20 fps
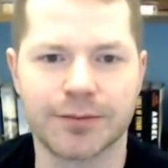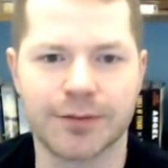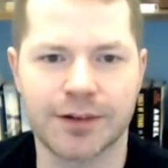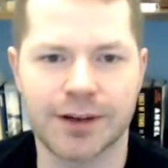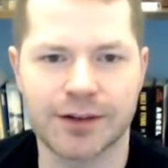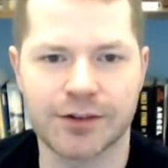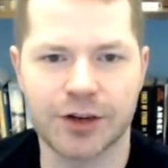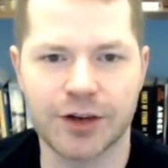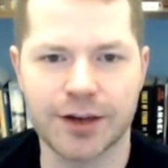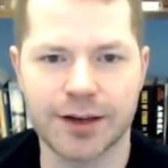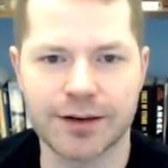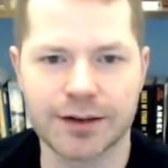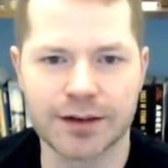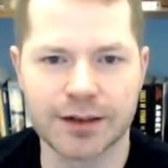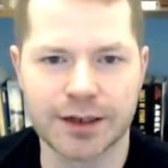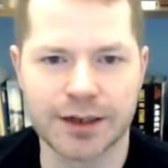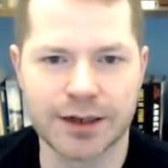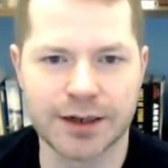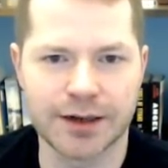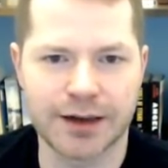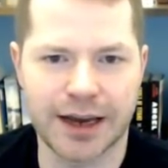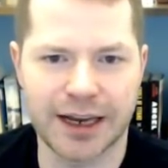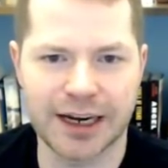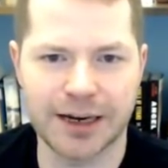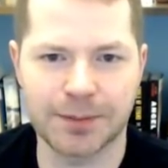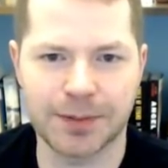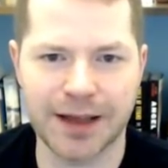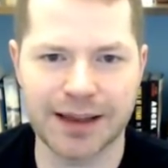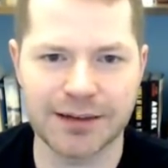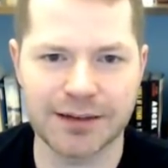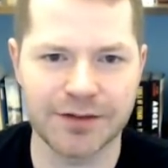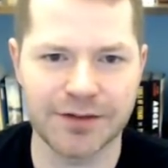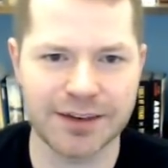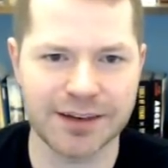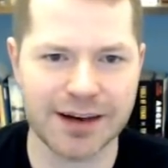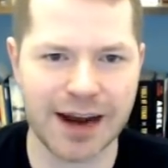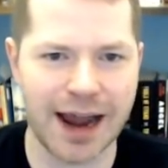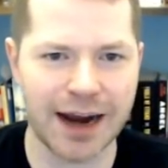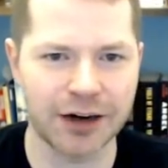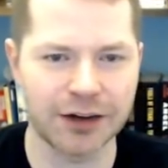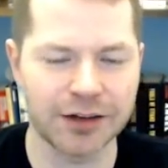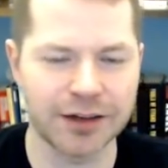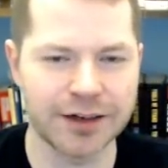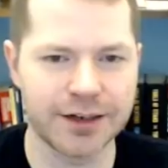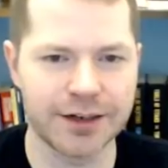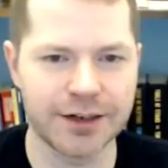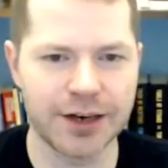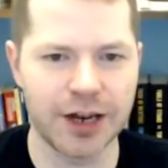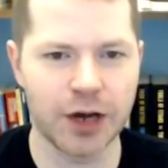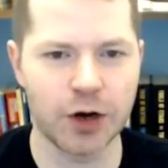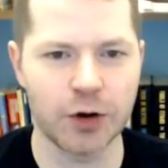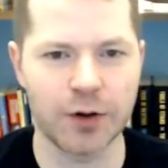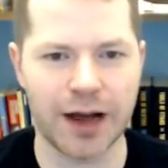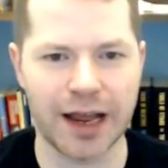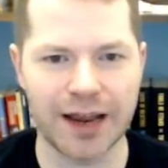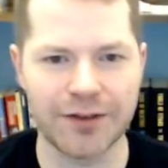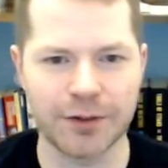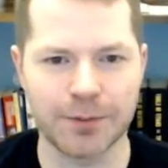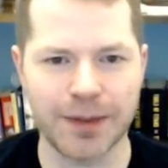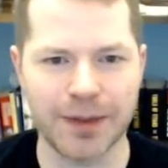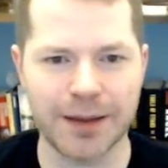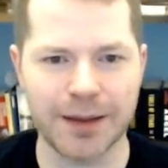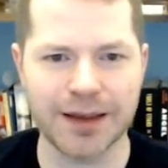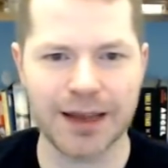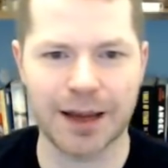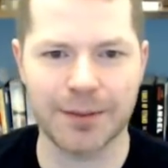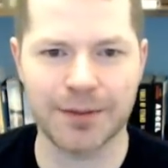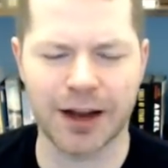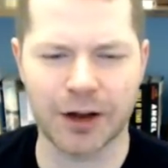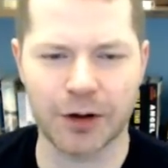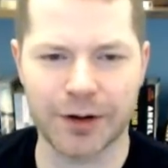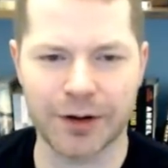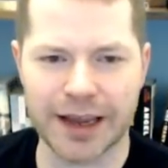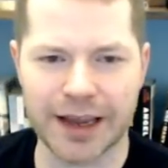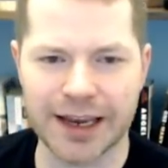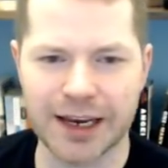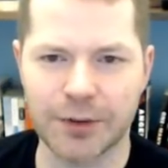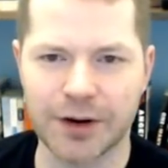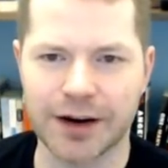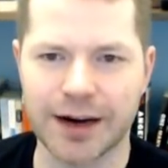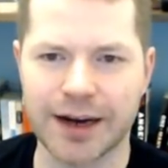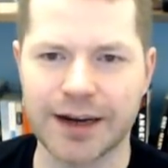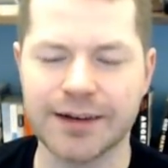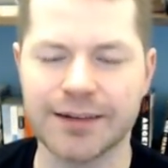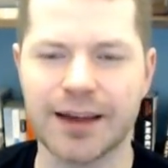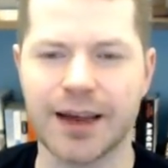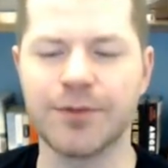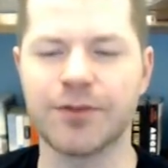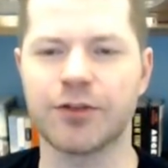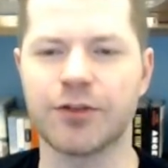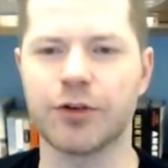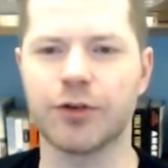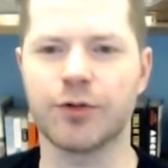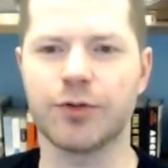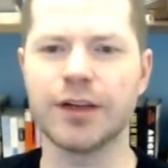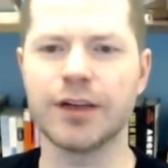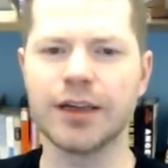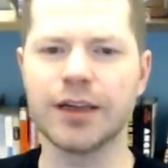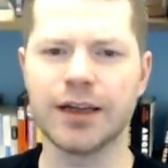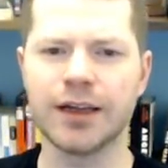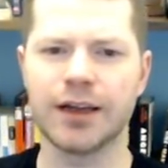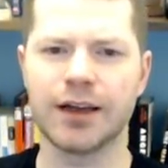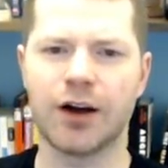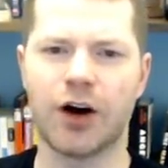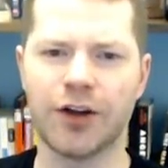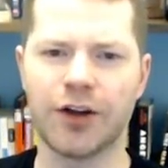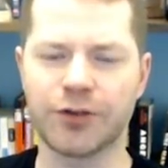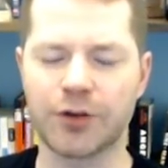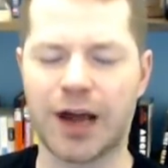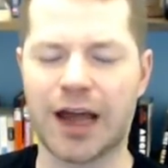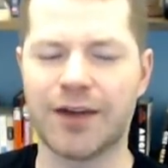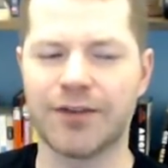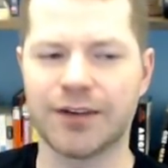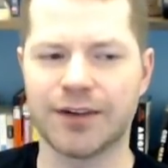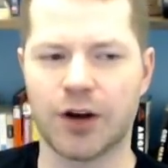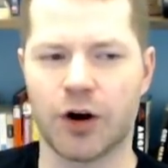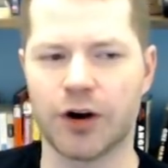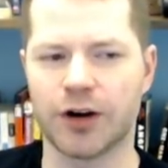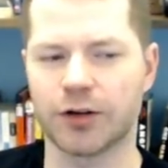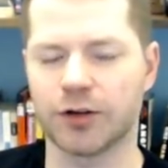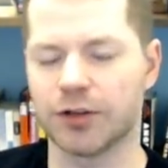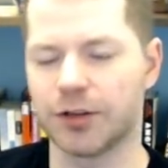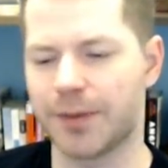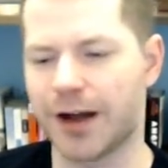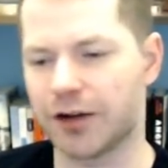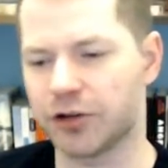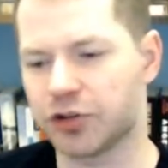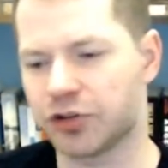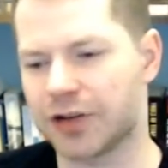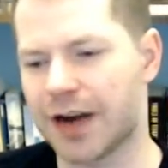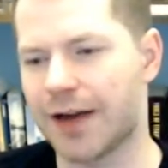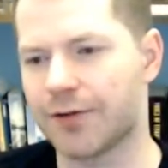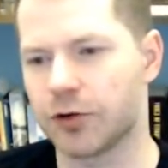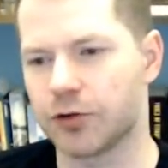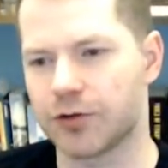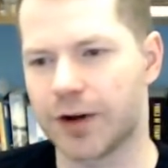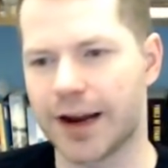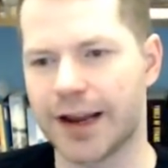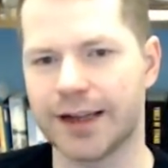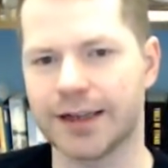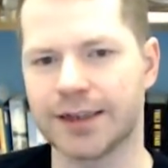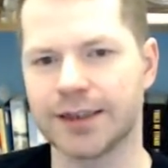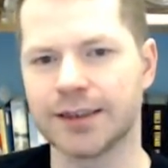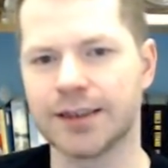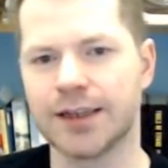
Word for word: So that's good. Any plans to visit Ireland? No, I have a baby. I'm not going anywhere anytime soon. Also, I have an article about Travel Rake,